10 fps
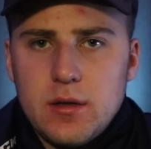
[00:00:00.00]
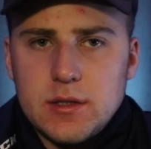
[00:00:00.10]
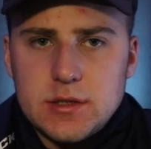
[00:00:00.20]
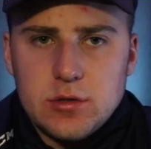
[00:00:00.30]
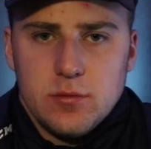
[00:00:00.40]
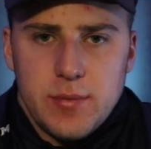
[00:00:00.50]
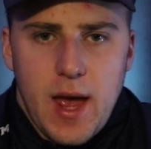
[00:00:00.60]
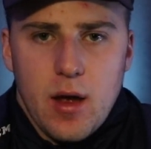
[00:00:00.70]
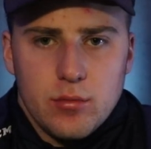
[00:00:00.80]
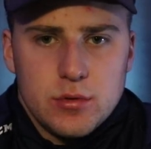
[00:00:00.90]
to stoop
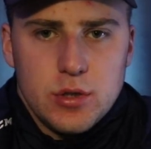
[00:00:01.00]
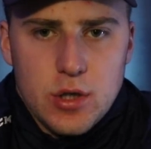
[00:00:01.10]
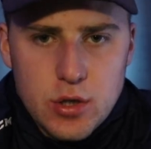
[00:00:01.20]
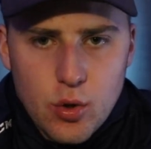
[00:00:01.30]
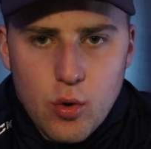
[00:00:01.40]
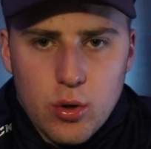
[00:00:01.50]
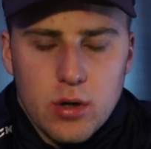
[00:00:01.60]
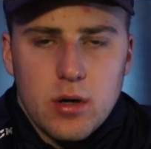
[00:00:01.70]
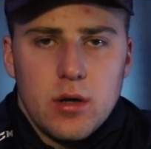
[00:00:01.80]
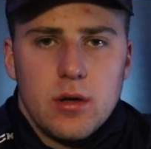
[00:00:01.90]
down to
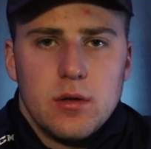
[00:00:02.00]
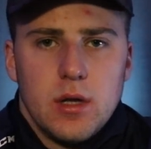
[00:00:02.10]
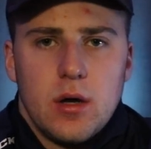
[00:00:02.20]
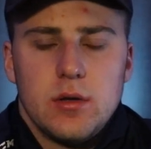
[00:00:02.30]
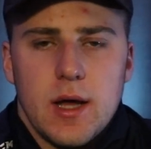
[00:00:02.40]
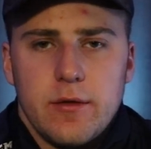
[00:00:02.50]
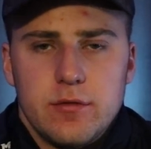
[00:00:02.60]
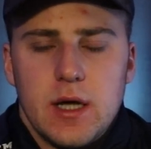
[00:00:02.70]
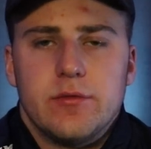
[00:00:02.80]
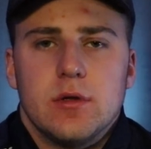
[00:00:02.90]
your low
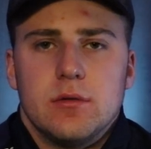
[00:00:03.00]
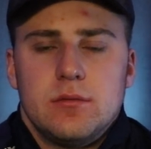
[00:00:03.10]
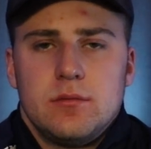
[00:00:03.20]
life level.